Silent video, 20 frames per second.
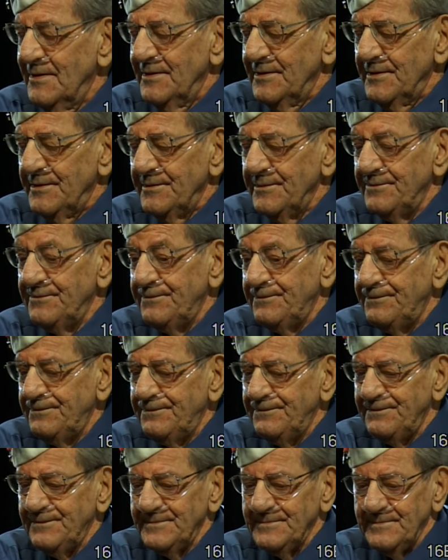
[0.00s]

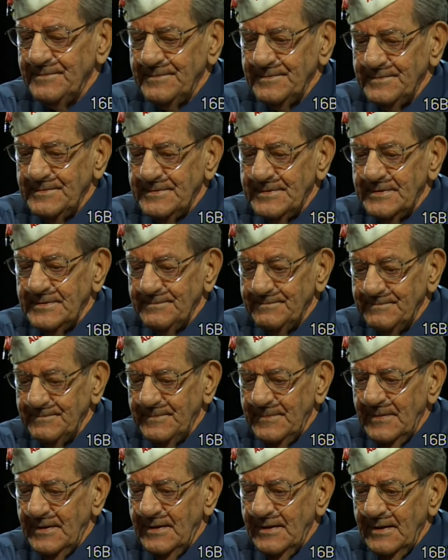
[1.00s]
Uh-huh.
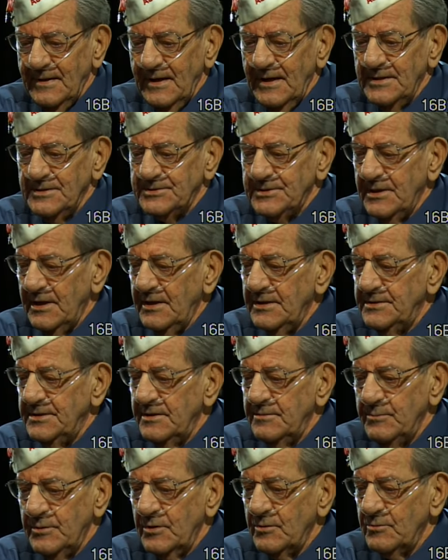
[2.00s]
I said, I did, but it
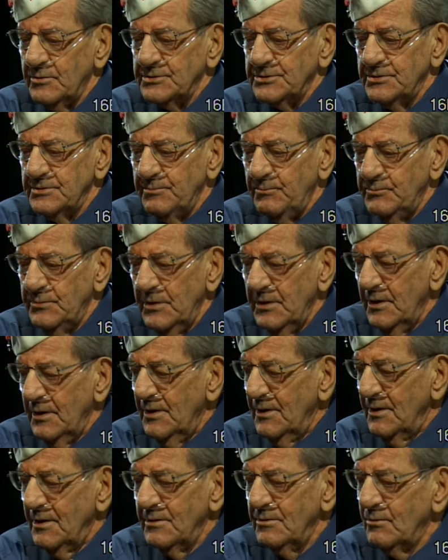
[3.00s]
wasn't, it
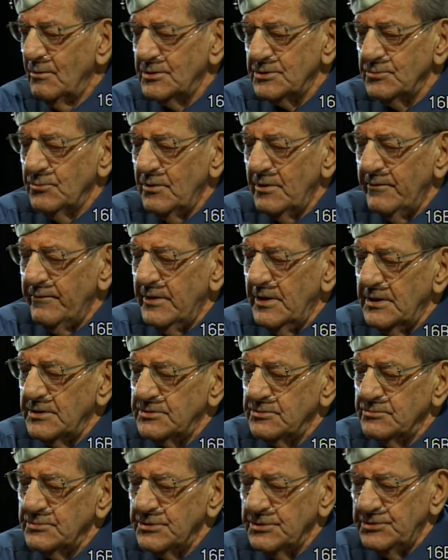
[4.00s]
wasn't one of ours. It was a
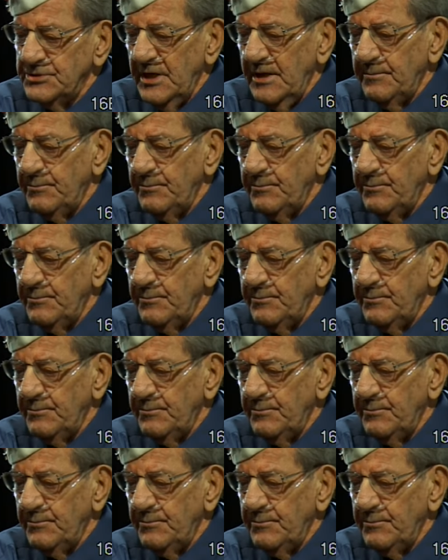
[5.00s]
jet plane.